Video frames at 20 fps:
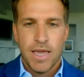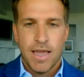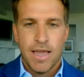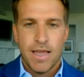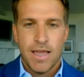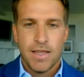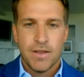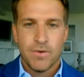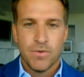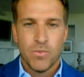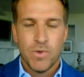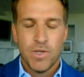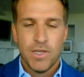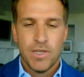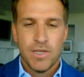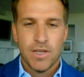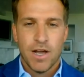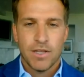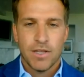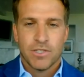And
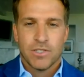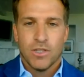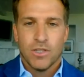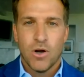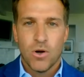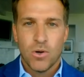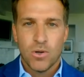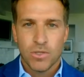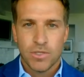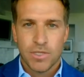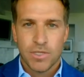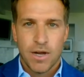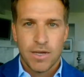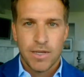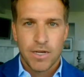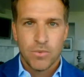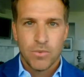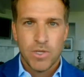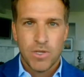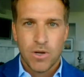we, as locals out
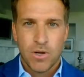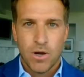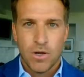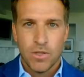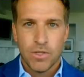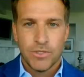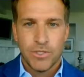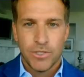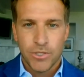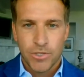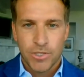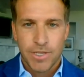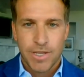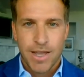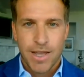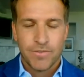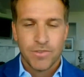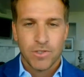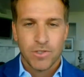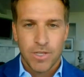here, we call the Tuesday
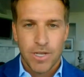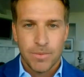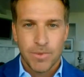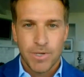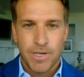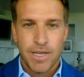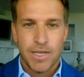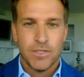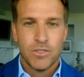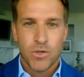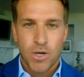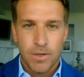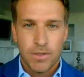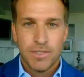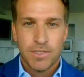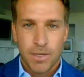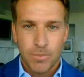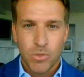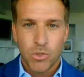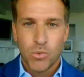after Labor Day
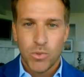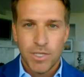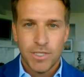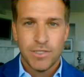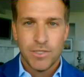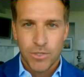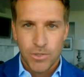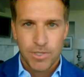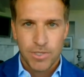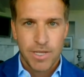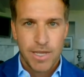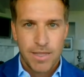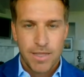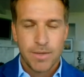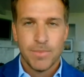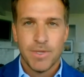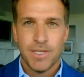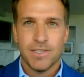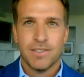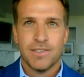Tumbleweed Tuesday. That
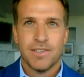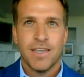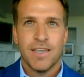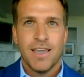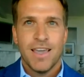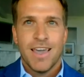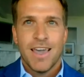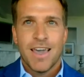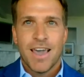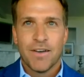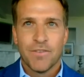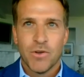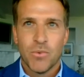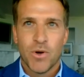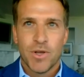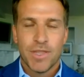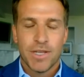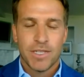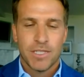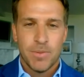means
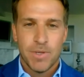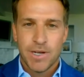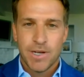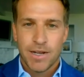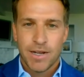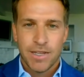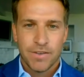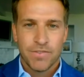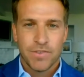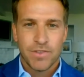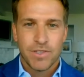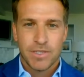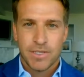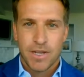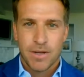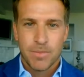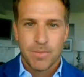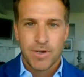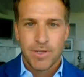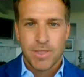everyone that's been out here for the
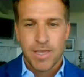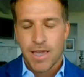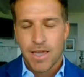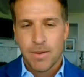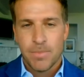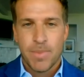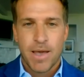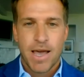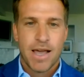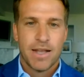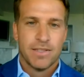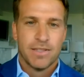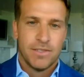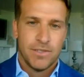summer, they head back